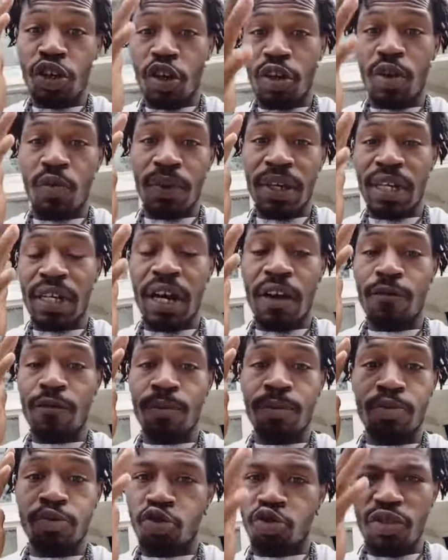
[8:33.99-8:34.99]
You know that we come
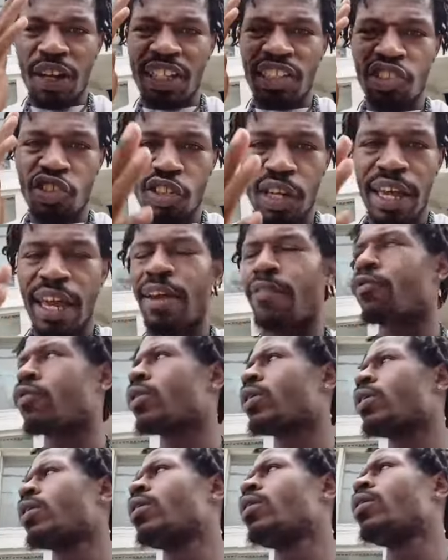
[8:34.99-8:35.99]
from straight slavery.